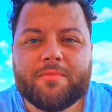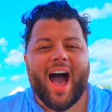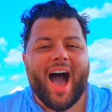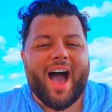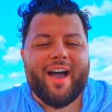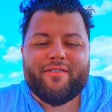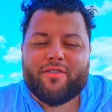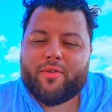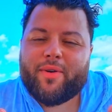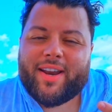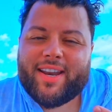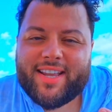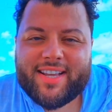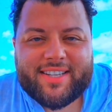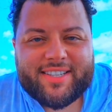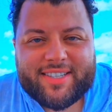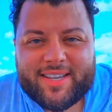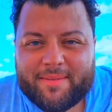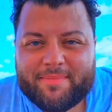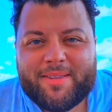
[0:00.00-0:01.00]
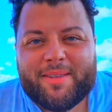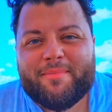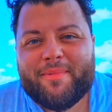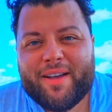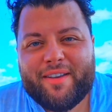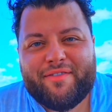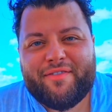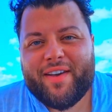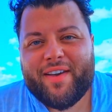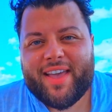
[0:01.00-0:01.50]
I've already accepted my
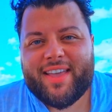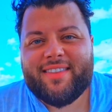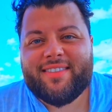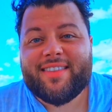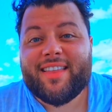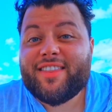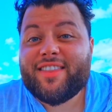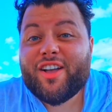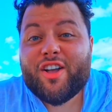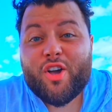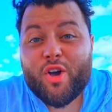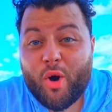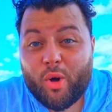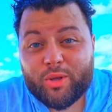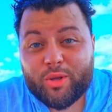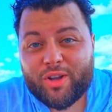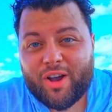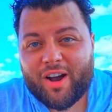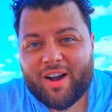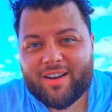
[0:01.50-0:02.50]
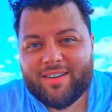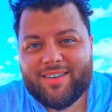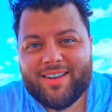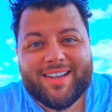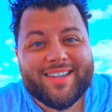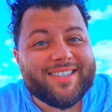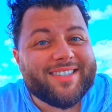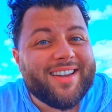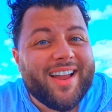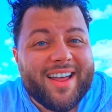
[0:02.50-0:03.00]
fate that the Gold card
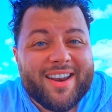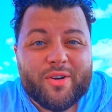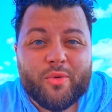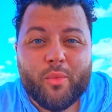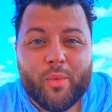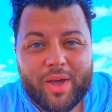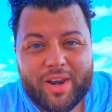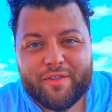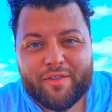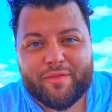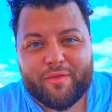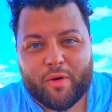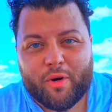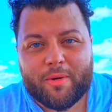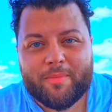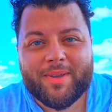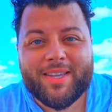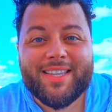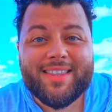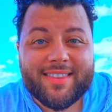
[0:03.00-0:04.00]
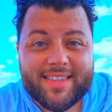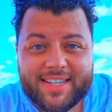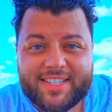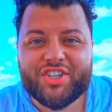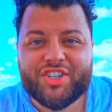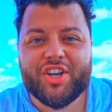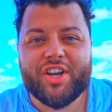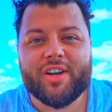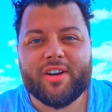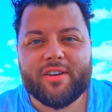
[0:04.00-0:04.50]
is not a winner for me
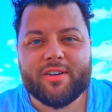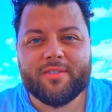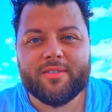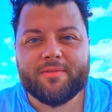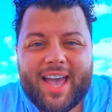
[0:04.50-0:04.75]
this year.